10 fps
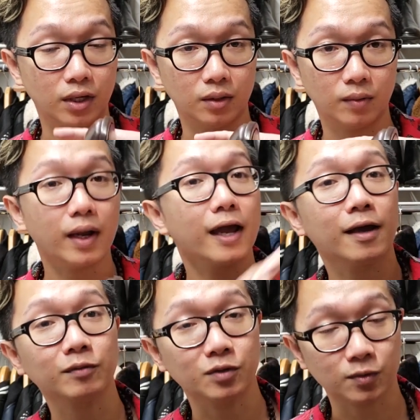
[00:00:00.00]
Anyway, I
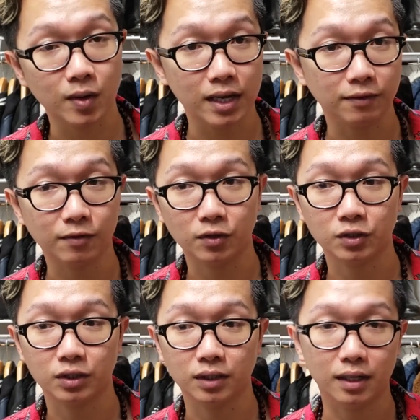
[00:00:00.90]
have the suede
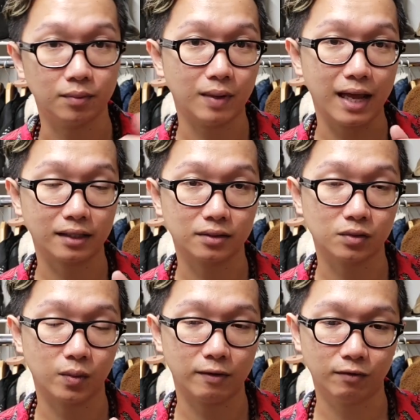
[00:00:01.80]
version and the black
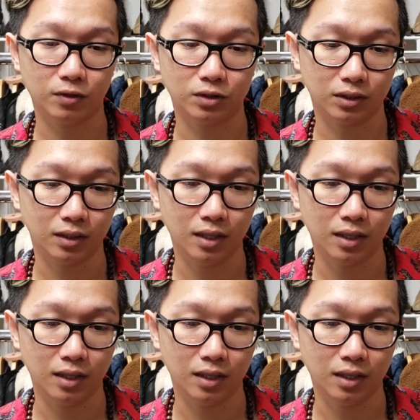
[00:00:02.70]
suede version.